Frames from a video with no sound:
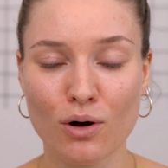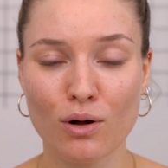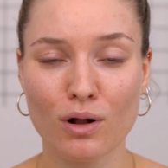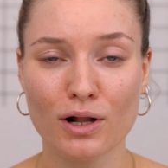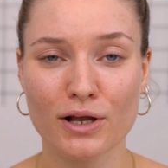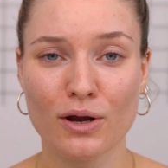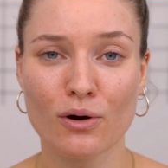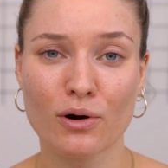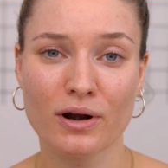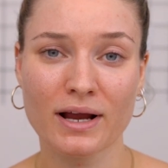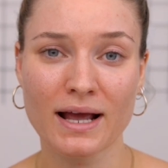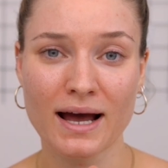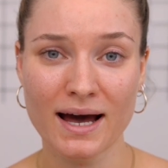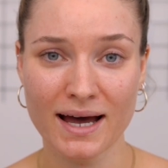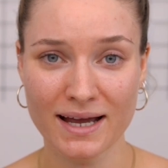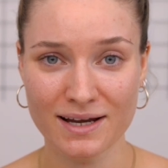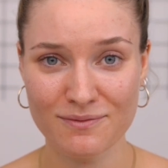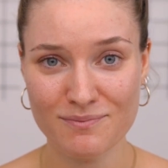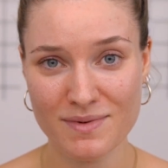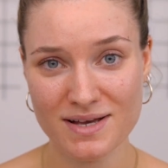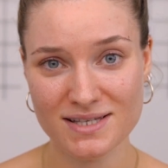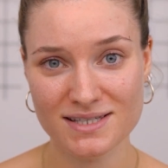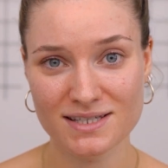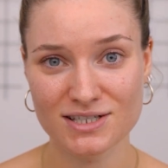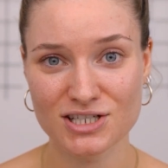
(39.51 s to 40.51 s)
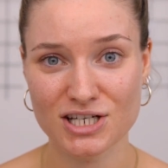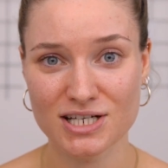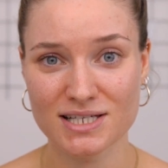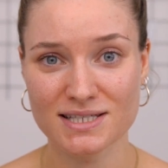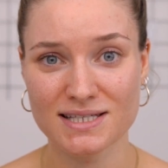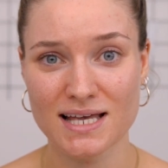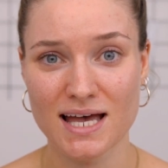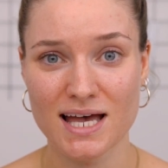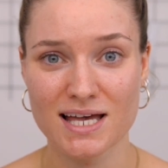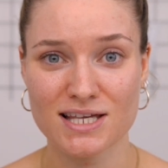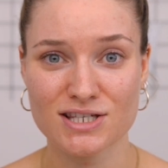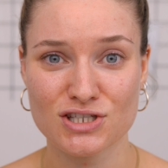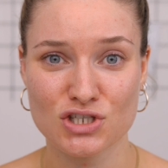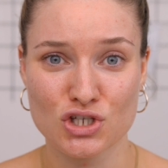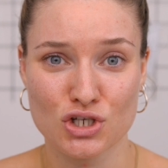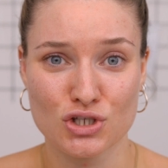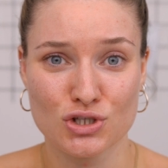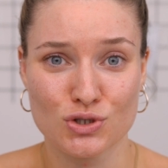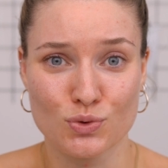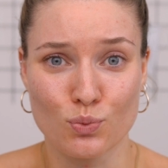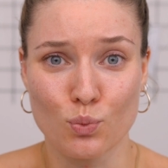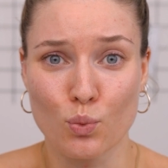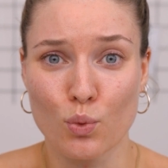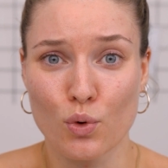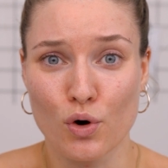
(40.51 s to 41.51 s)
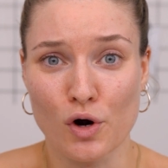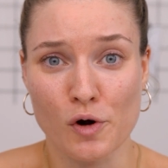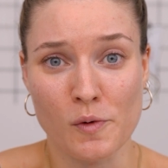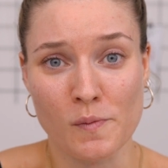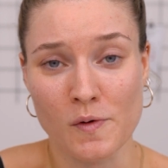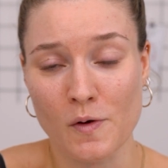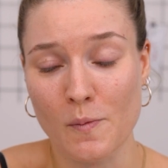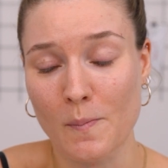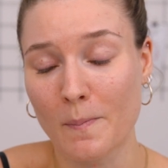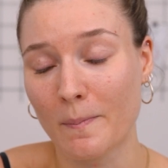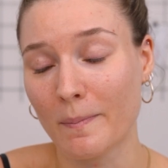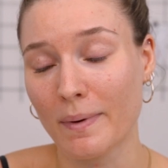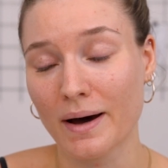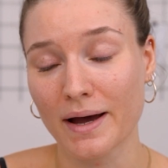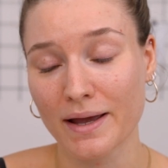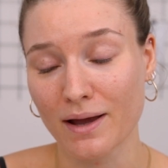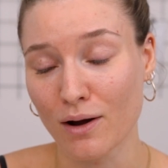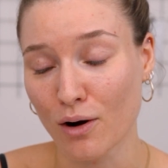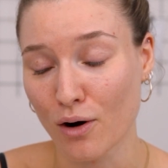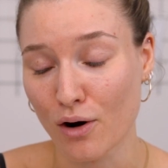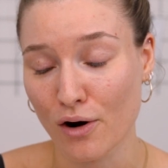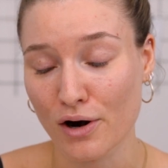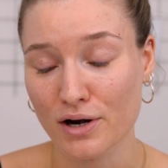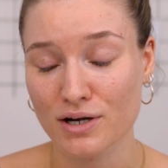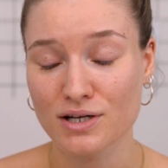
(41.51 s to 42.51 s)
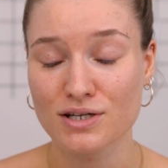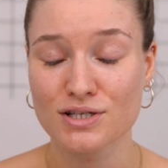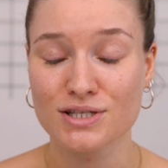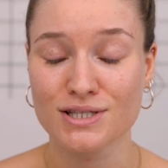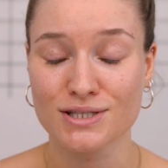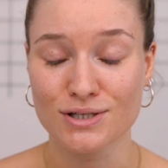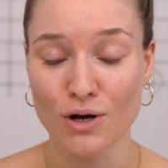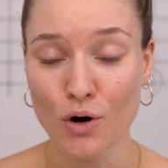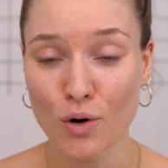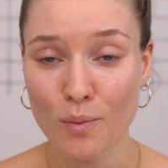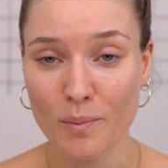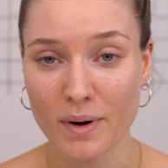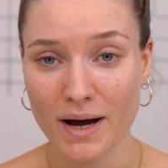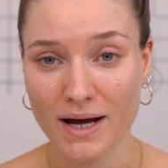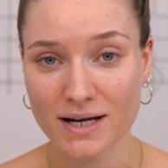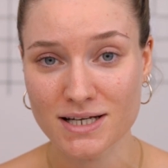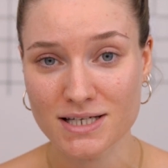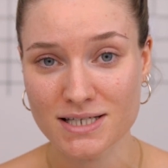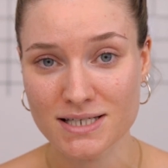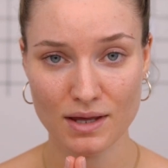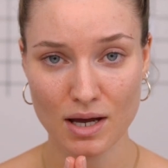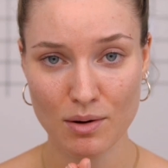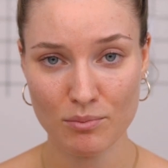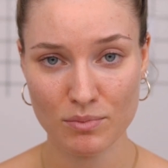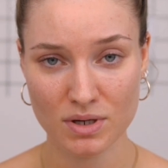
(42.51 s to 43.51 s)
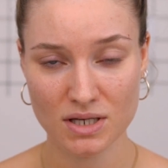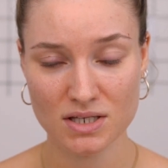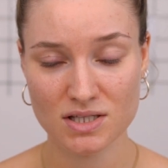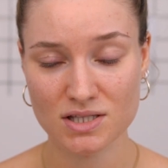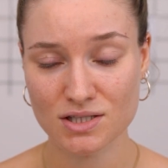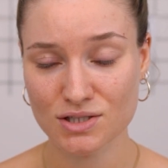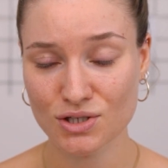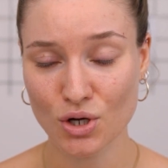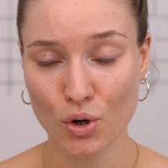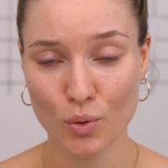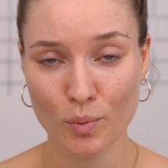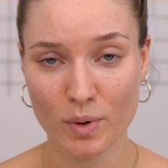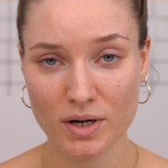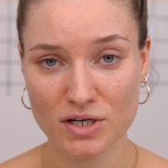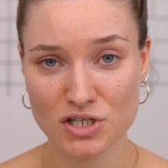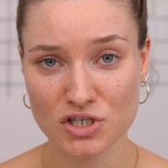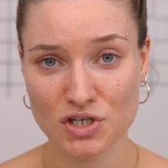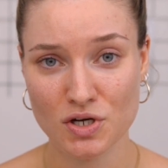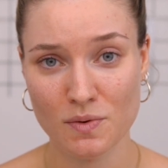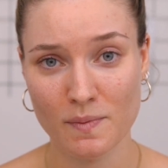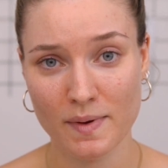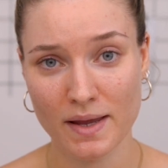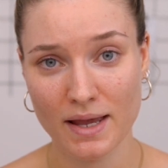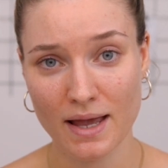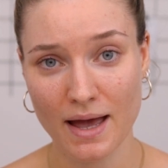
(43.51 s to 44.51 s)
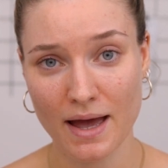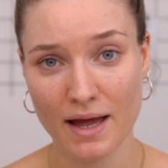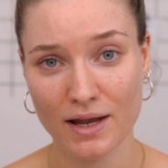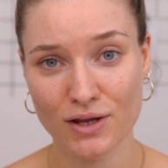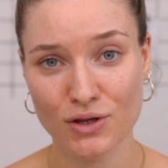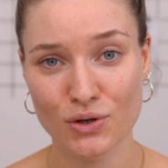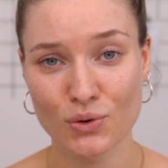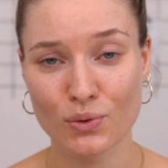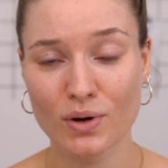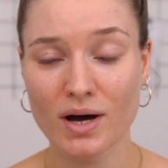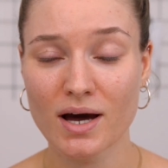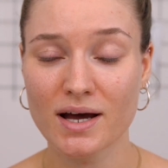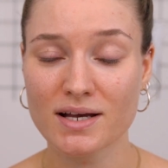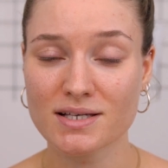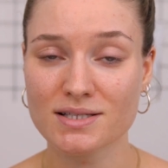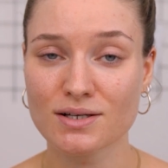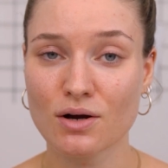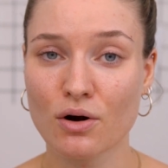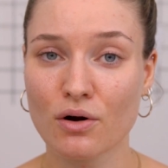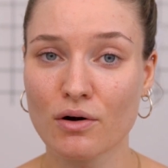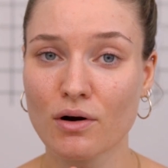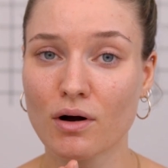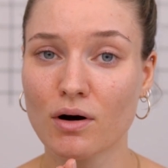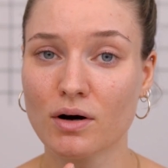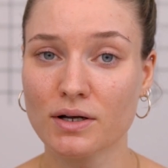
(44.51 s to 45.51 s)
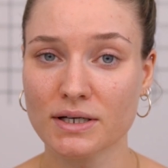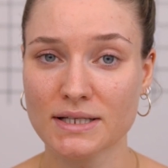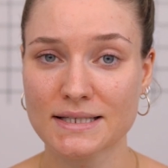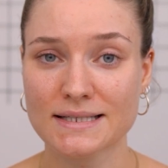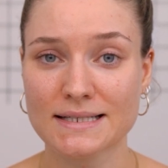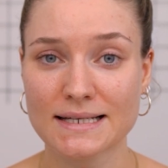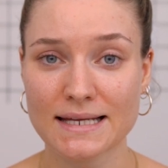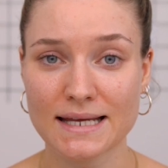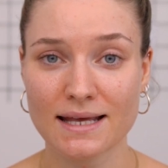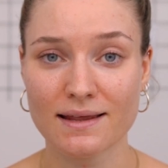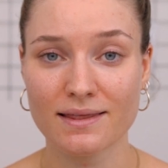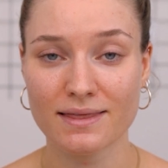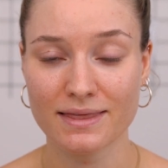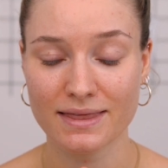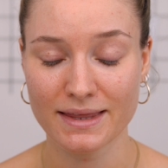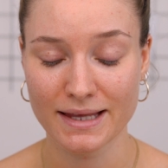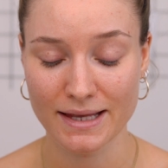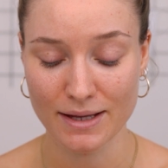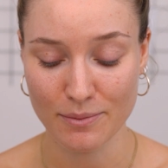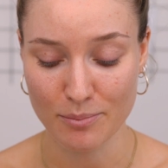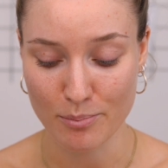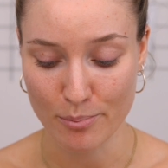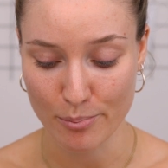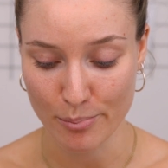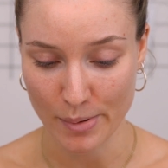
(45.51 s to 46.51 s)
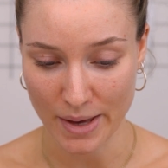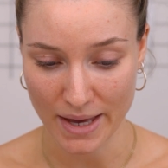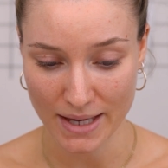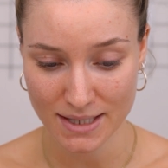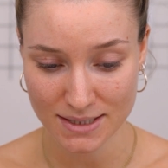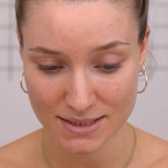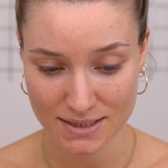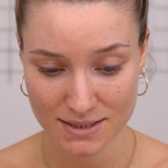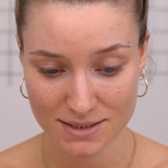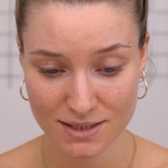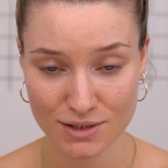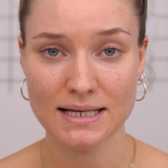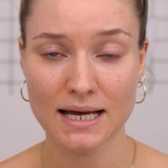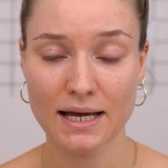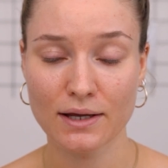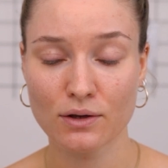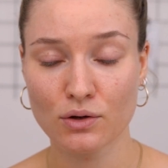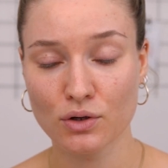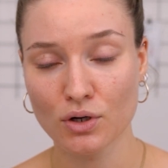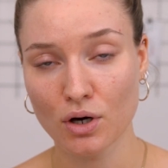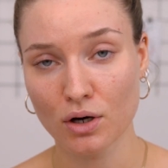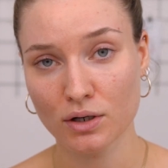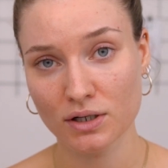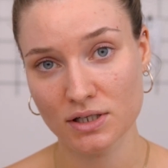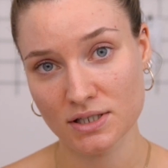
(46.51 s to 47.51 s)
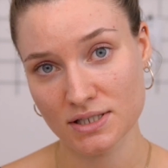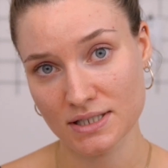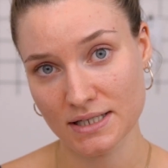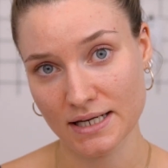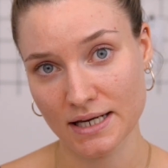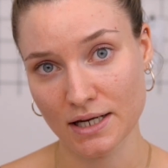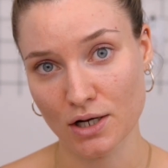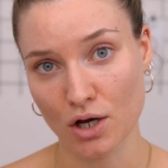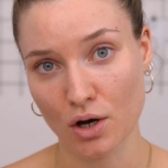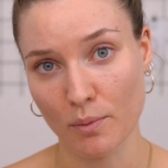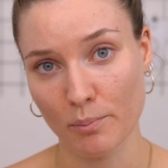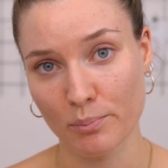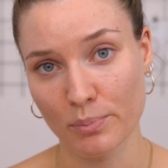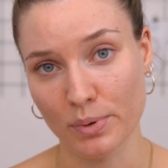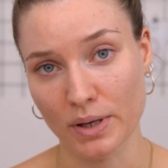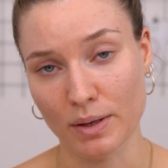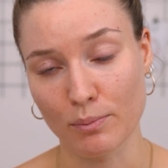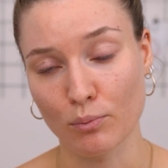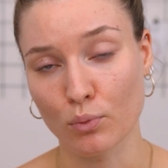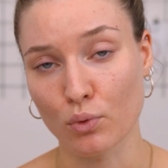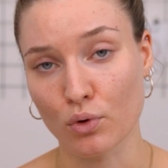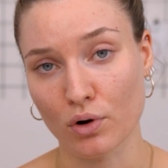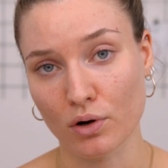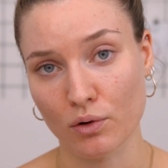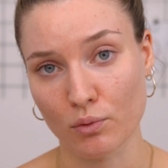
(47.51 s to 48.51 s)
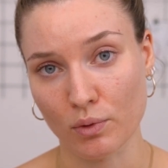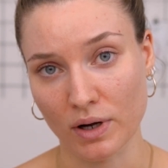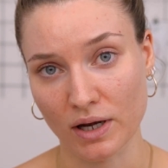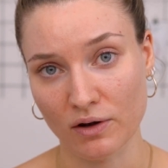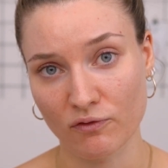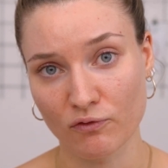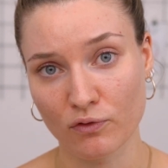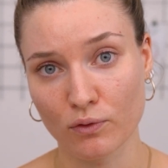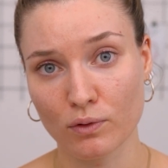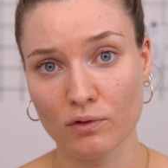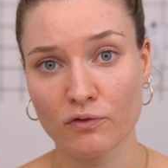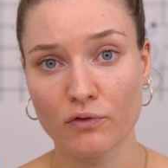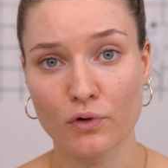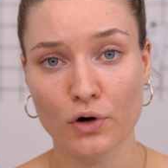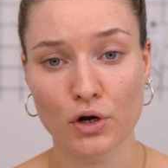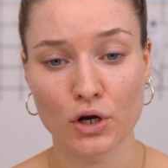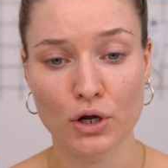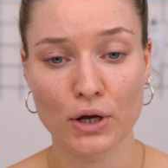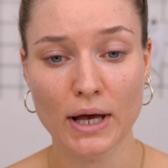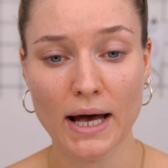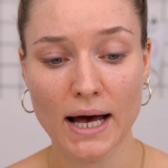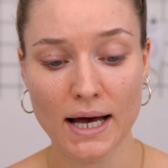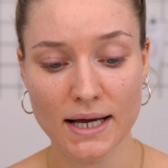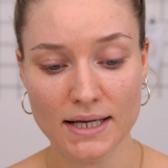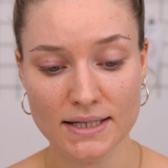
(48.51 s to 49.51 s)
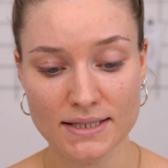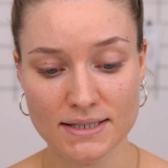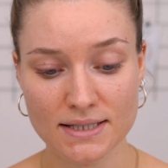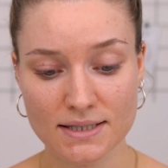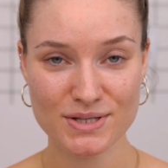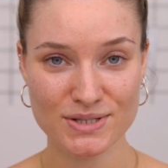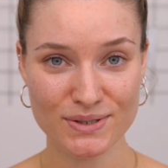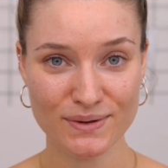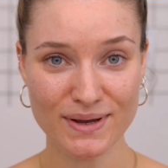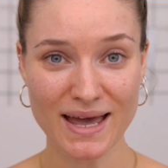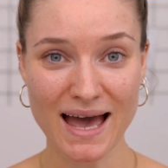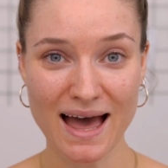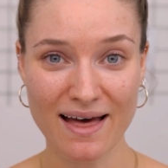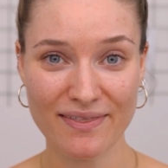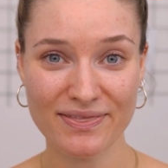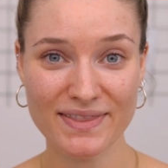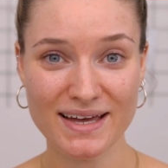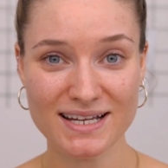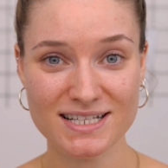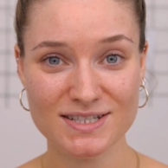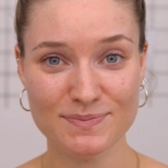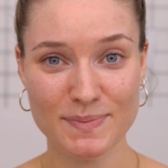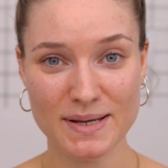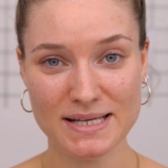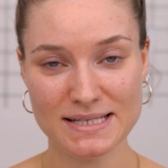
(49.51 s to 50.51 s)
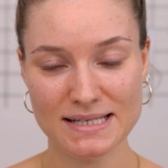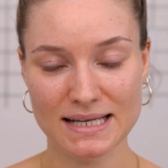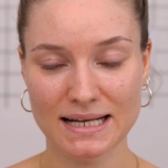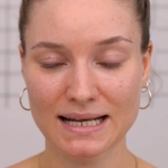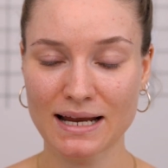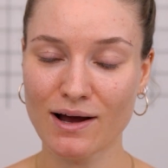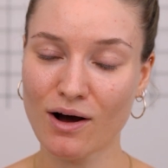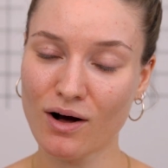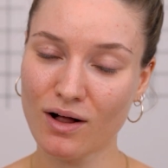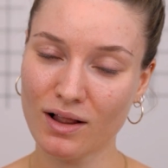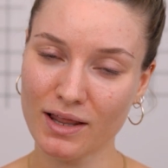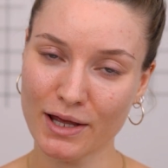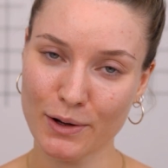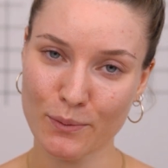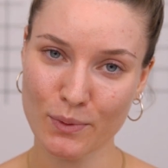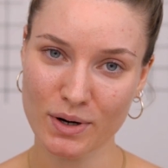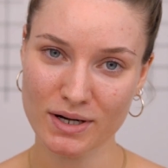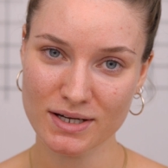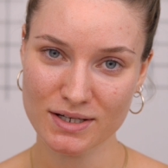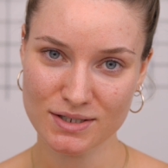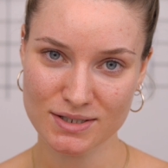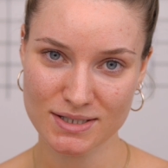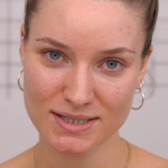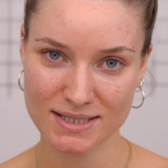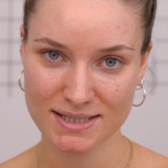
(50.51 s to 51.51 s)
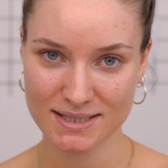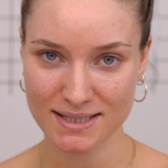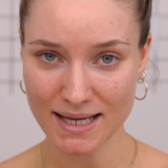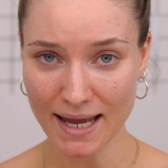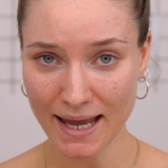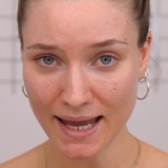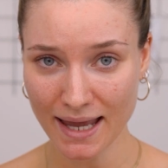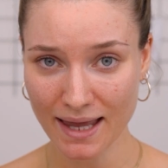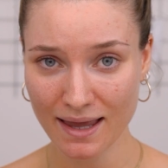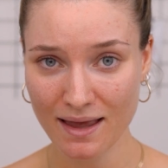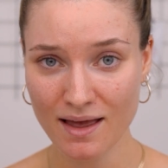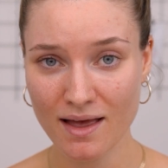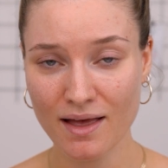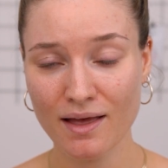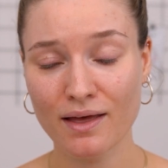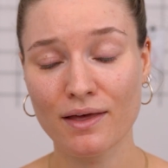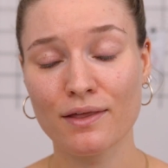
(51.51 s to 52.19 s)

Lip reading: All your kind messages has just warmed my heart so much. That means so much to me and you guys are honestly the best. I could honestly not be more grateful for you guys. So yeah, that's basically all I wanted to say.